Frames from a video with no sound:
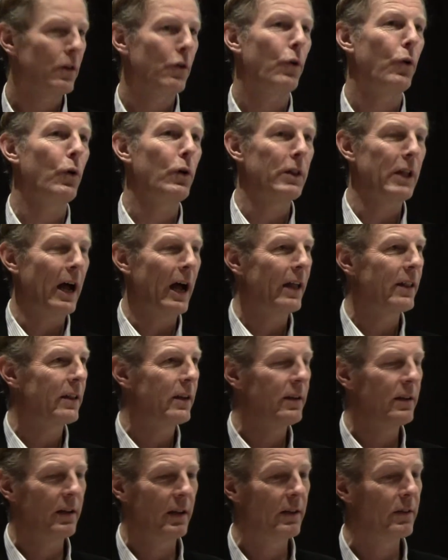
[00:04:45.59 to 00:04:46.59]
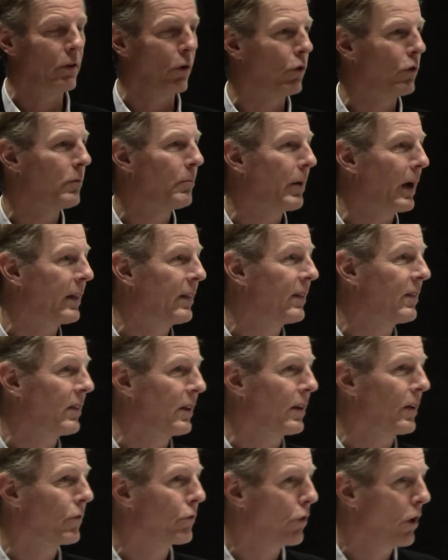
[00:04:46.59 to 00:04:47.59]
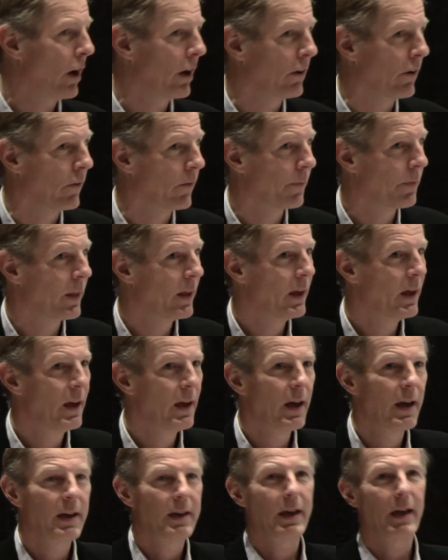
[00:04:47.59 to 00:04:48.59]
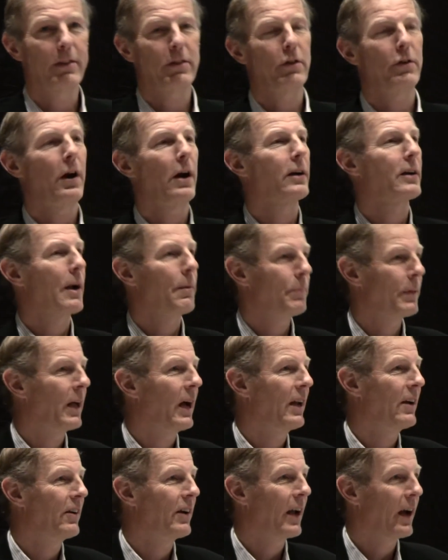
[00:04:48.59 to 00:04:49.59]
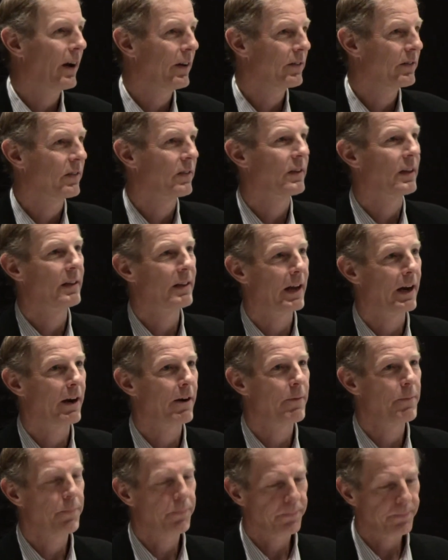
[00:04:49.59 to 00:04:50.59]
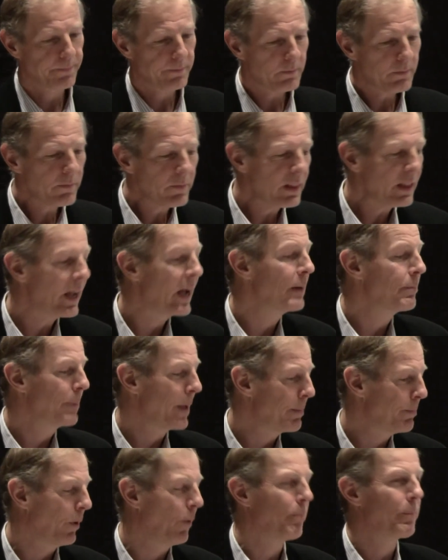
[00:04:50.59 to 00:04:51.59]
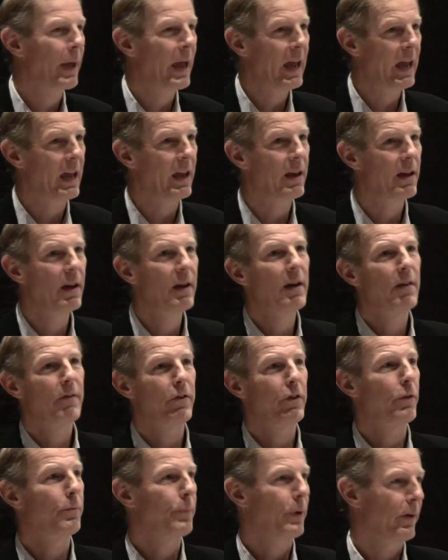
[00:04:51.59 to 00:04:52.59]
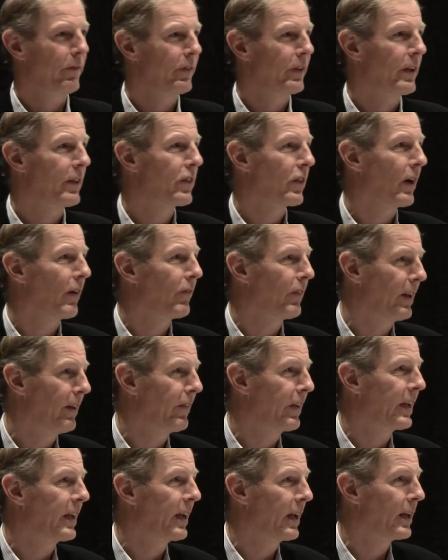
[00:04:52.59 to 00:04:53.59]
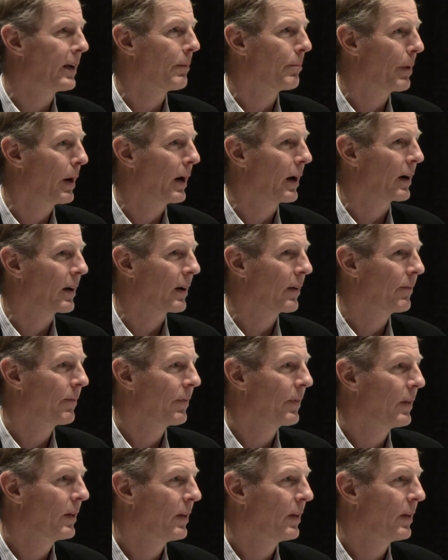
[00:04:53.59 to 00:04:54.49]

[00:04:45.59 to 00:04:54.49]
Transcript: The whole island is owned by the City of Toronto. Yet there are a couple hundred houses in there, and people pay for the privilege of living in a park.